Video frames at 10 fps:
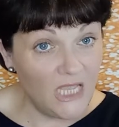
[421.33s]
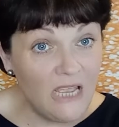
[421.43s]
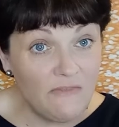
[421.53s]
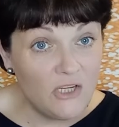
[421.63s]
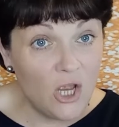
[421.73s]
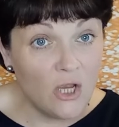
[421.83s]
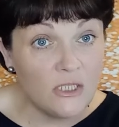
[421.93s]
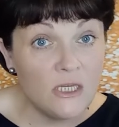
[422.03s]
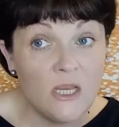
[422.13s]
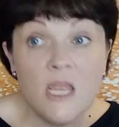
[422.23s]
have I
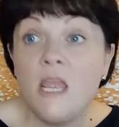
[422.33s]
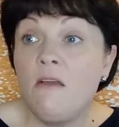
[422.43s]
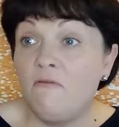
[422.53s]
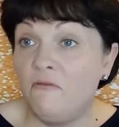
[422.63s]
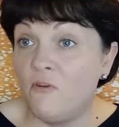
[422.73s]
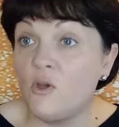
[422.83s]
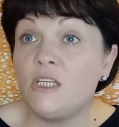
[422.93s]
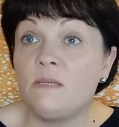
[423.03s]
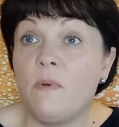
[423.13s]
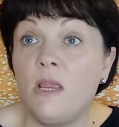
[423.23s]
not,
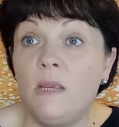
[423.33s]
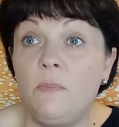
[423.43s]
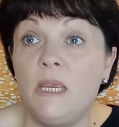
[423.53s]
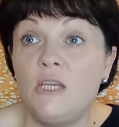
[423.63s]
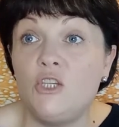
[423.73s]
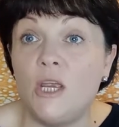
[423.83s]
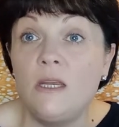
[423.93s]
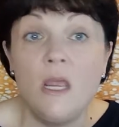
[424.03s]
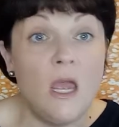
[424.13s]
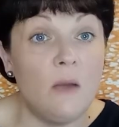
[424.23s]
voiced my
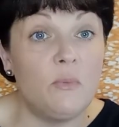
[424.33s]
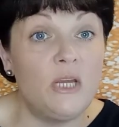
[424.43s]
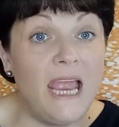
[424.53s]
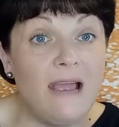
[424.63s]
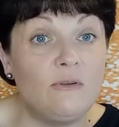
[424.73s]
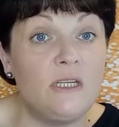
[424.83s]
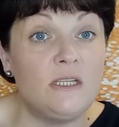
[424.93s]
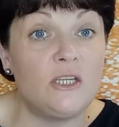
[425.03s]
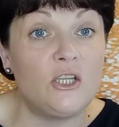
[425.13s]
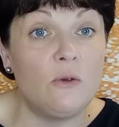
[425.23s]
opinion and put it out
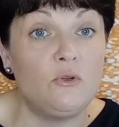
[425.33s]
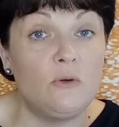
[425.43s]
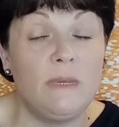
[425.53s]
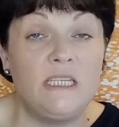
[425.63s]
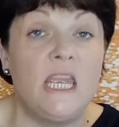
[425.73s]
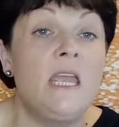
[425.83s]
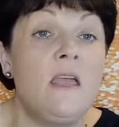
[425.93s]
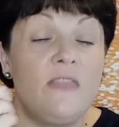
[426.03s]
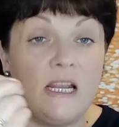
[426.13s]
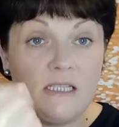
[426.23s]
into social media.
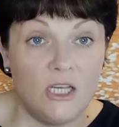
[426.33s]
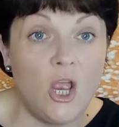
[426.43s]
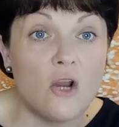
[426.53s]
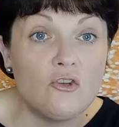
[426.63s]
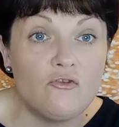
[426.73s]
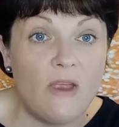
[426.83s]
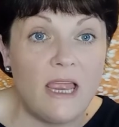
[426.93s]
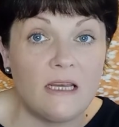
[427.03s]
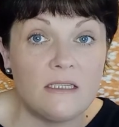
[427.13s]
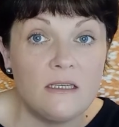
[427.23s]
That's the
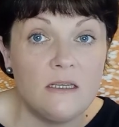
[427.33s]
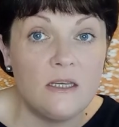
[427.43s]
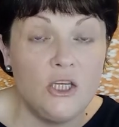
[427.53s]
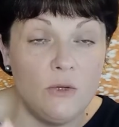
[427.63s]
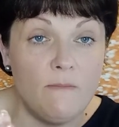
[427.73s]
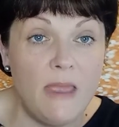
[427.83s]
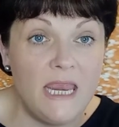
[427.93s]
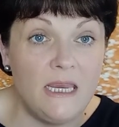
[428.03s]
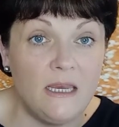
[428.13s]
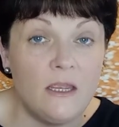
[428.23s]
contract you
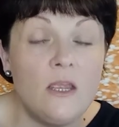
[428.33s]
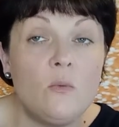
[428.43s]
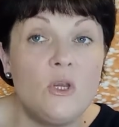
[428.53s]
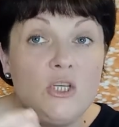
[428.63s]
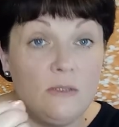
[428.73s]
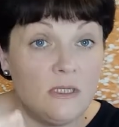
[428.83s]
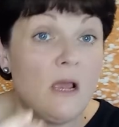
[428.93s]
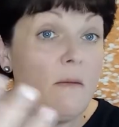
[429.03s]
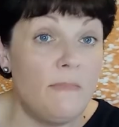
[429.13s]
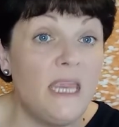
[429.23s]
make when you
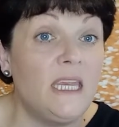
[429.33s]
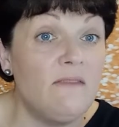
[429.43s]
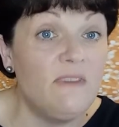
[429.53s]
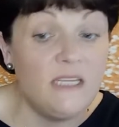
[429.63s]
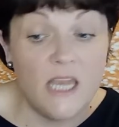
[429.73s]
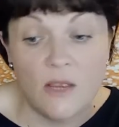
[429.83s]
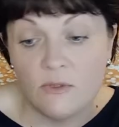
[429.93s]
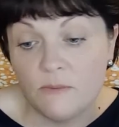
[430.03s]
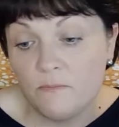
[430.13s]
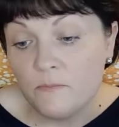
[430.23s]
start making
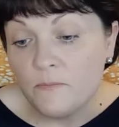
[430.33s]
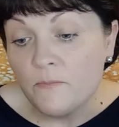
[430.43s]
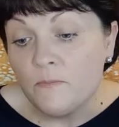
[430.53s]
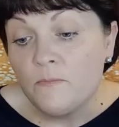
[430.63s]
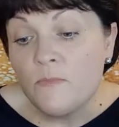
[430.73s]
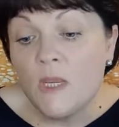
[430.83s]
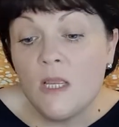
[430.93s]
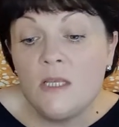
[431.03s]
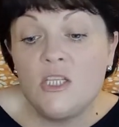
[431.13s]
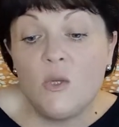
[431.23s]
videos.
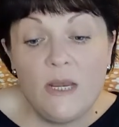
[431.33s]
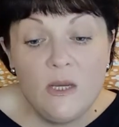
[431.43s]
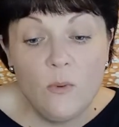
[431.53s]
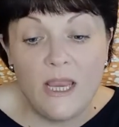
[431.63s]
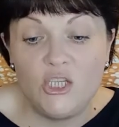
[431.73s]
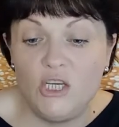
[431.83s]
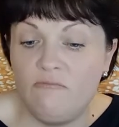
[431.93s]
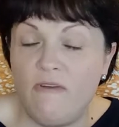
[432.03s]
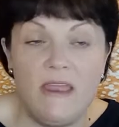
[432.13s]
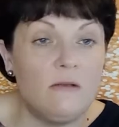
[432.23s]
So anyway,
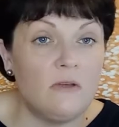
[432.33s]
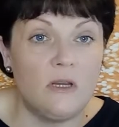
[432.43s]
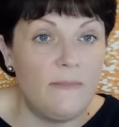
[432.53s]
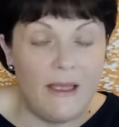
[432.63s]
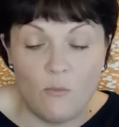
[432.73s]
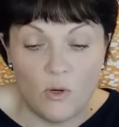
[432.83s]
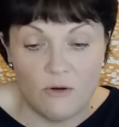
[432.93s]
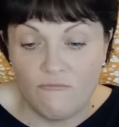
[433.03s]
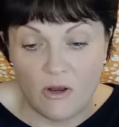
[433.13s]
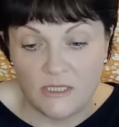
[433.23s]
she railed on about what
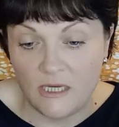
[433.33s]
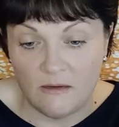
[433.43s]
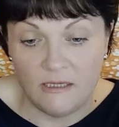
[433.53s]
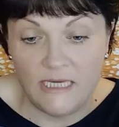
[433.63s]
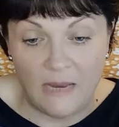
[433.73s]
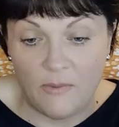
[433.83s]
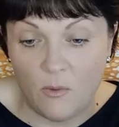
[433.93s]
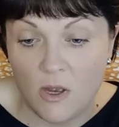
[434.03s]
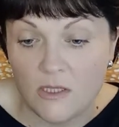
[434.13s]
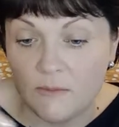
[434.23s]
a rotter Yabba
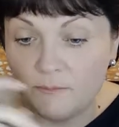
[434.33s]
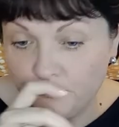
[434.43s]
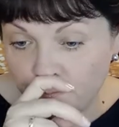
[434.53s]
was.